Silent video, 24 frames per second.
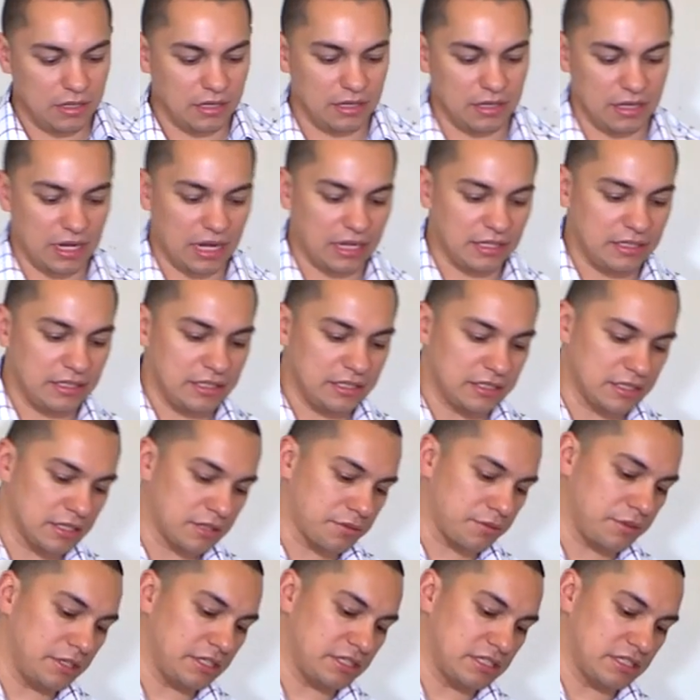ninety
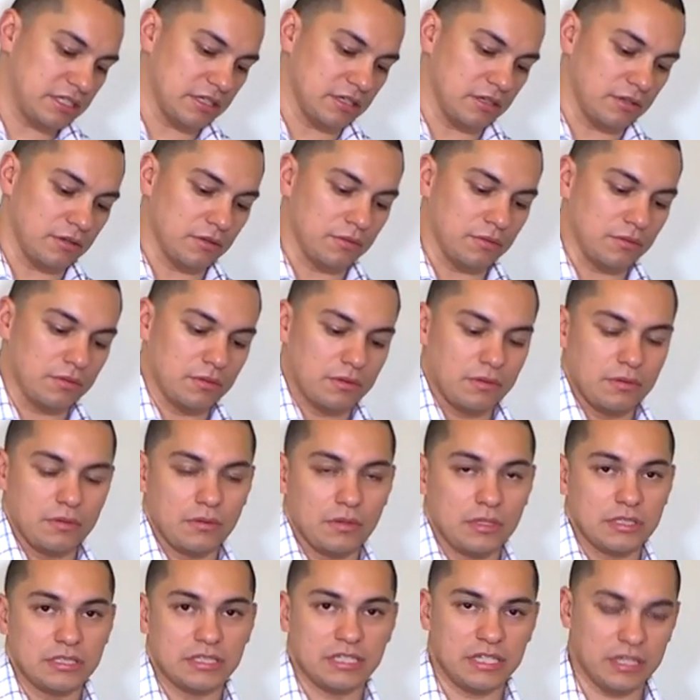degree tilt,
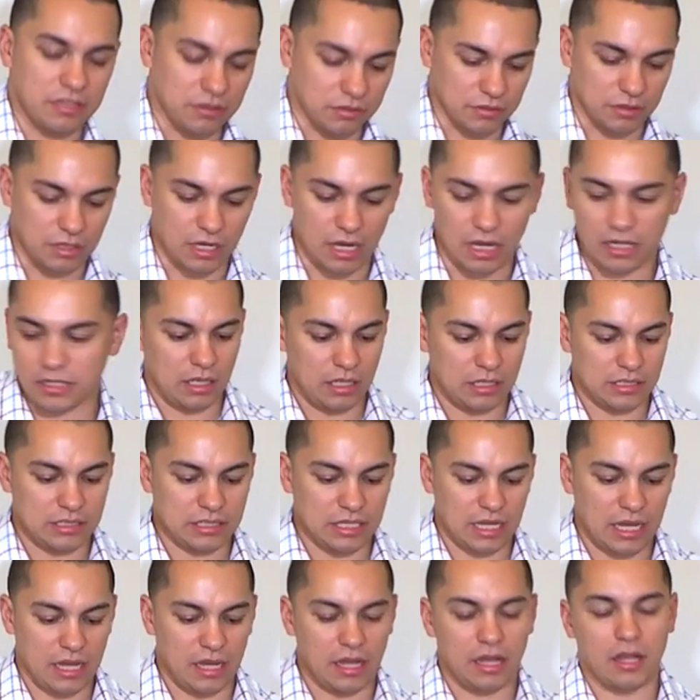single knot. It's
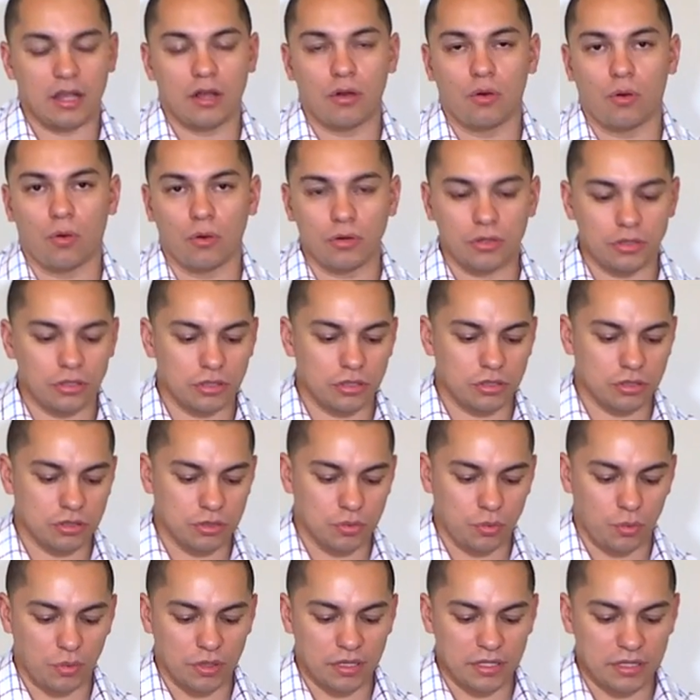a quarter
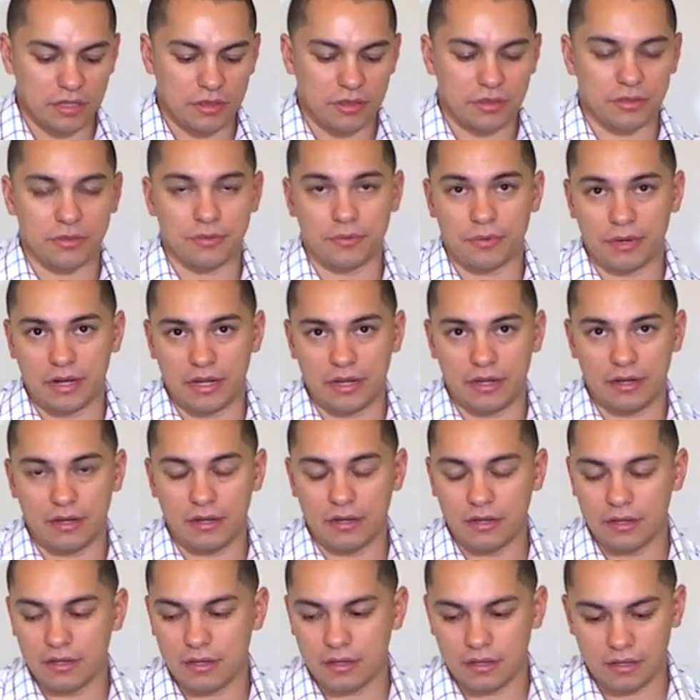twenty thread
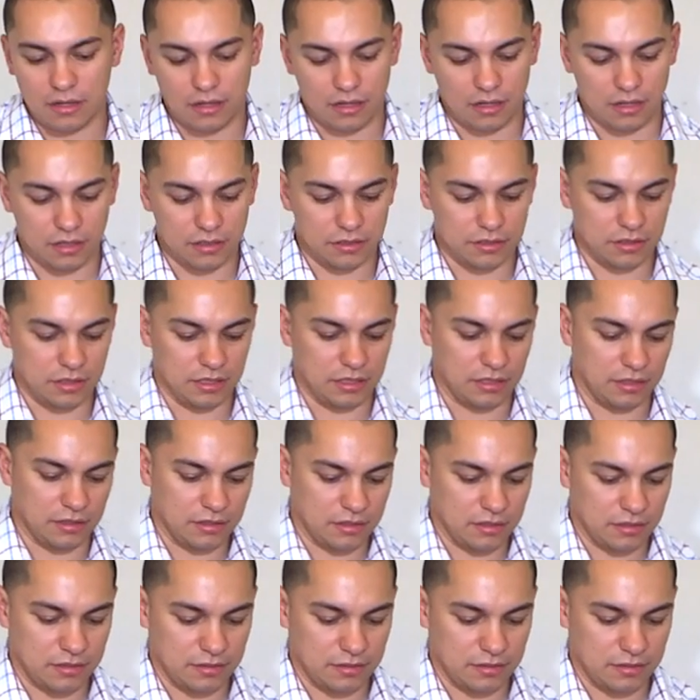underneath.